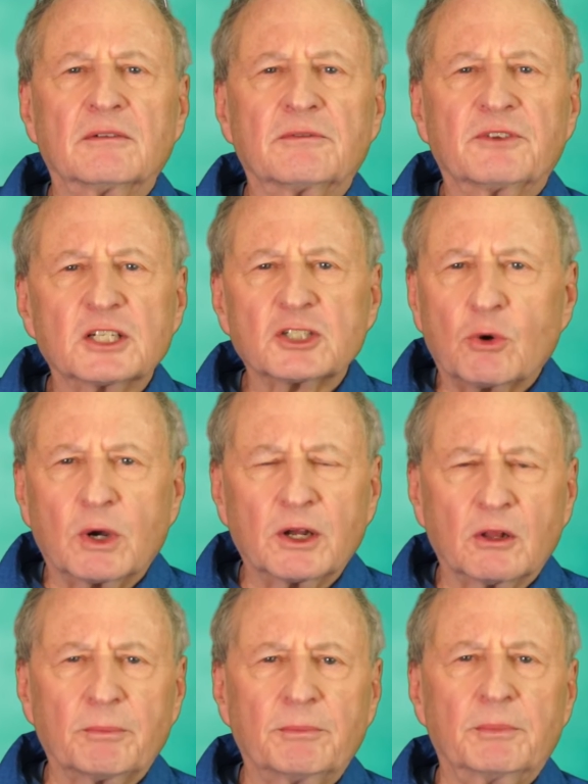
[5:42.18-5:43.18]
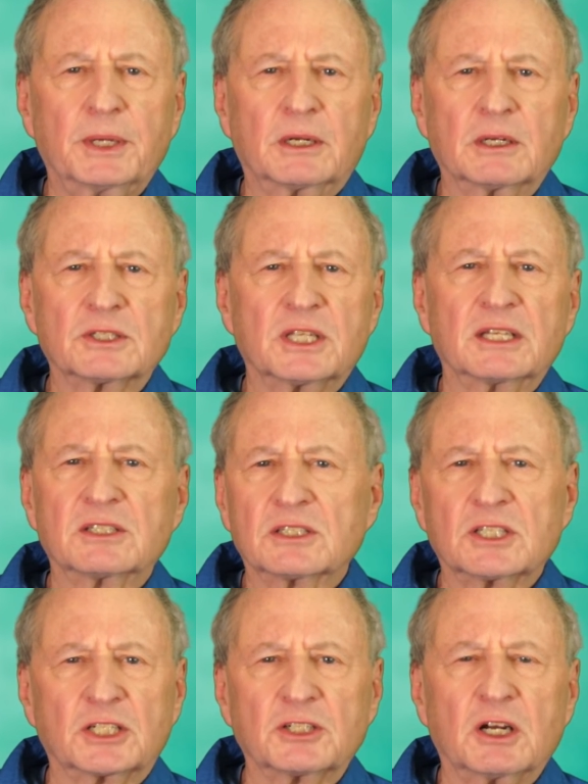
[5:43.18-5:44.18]
fish oil, because there's
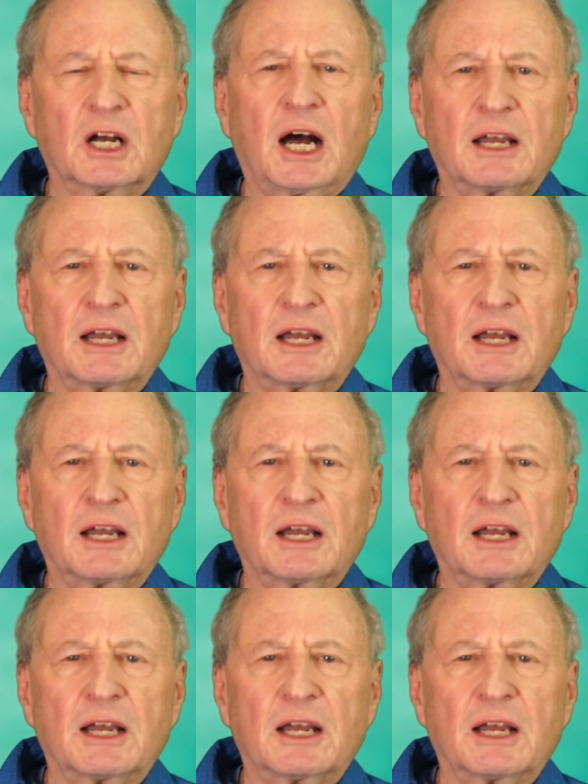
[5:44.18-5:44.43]
such a